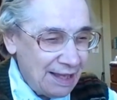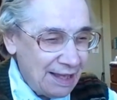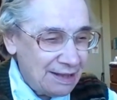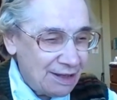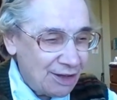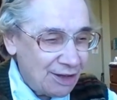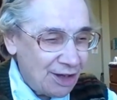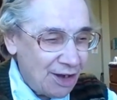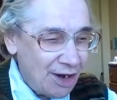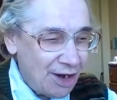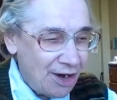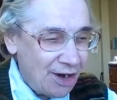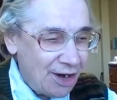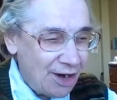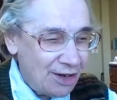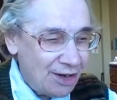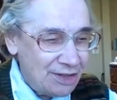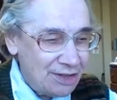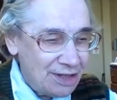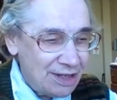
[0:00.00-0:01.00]
And the
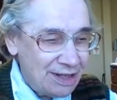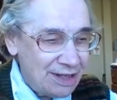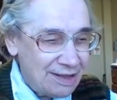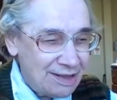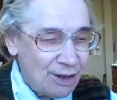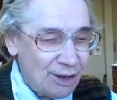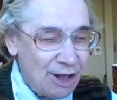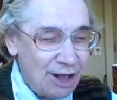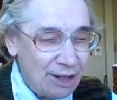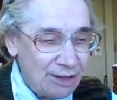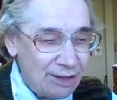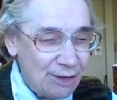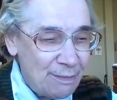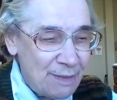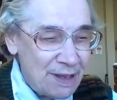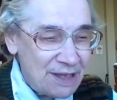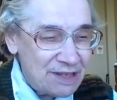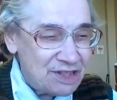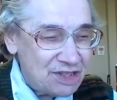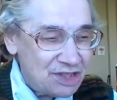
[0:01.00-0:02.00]
car, all
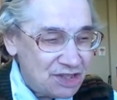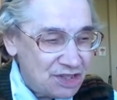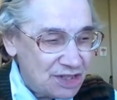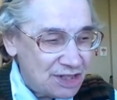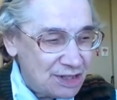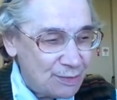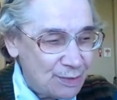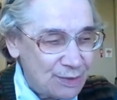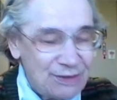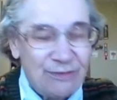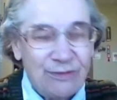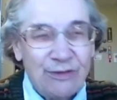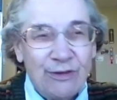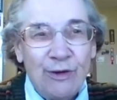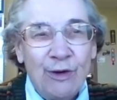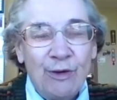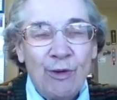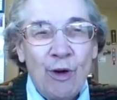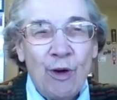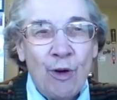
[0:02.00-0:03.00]
their messages was
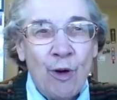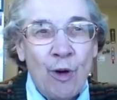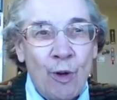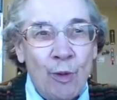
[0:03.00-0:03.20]
for